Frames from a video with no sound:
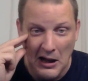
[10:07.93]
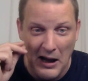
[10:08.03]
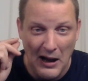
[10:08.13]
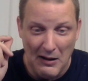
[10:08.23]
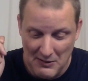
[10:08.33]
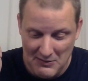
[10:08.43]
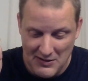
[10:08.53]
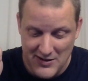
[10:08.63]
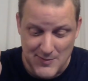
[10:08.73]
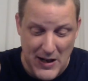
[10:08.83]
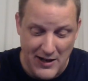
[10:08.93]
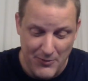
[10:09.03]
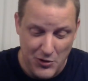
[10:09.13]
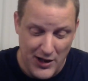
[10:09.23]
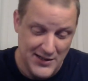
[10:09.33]
This may come
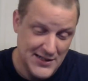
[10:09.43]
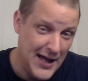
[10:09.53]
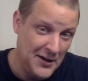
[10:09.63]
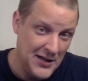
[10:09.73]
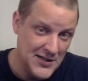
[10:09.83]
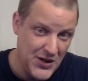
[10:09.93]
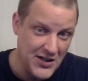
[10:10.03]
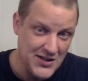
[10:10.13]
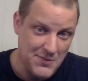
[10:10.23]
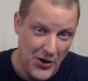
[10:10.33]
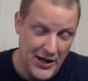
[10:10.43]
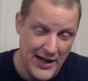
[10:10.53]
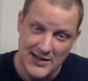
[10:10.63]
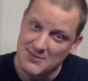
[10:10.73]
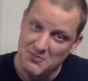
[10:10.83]
across, Kyle, as being a
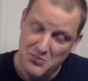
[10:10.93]
smartass.